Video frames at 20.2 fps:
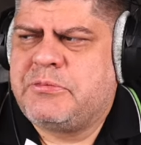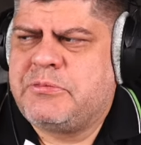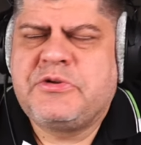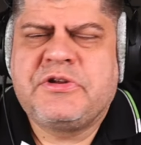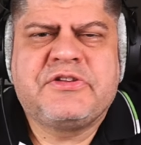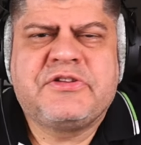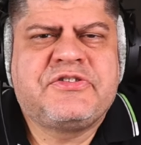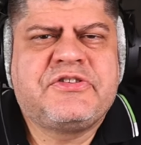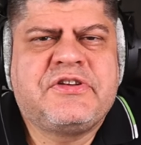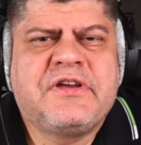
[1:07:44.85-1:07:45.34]

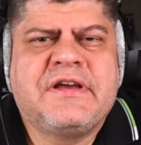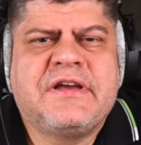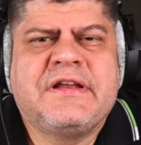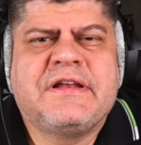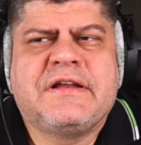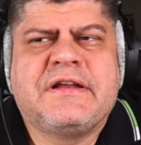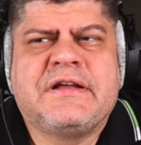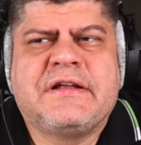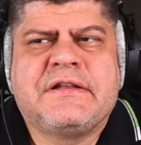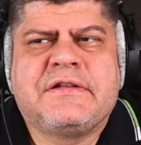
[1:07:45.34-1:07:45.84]
Putin
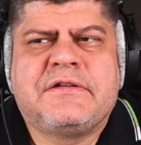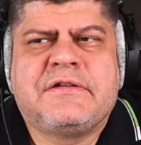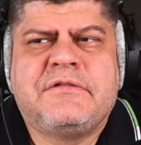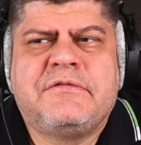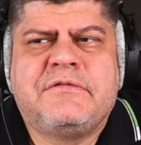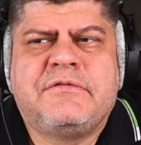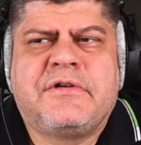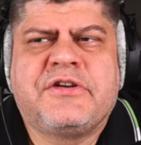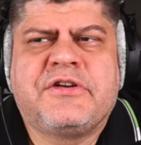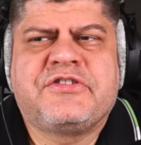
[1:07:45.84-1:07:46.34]
saying that
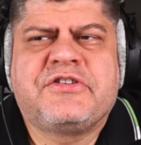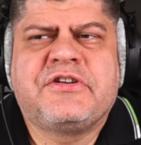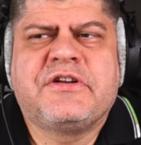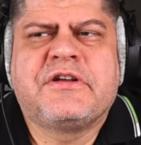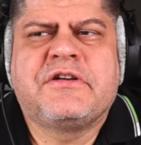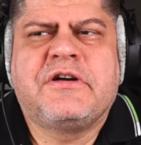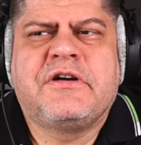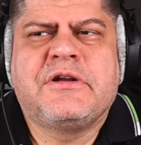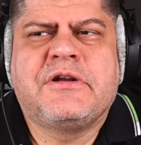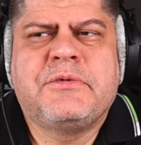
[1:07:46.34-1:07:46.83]
Russian
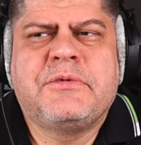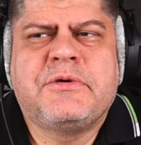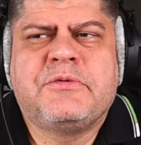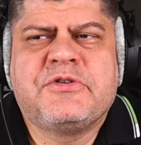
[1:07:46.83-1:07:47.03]
economy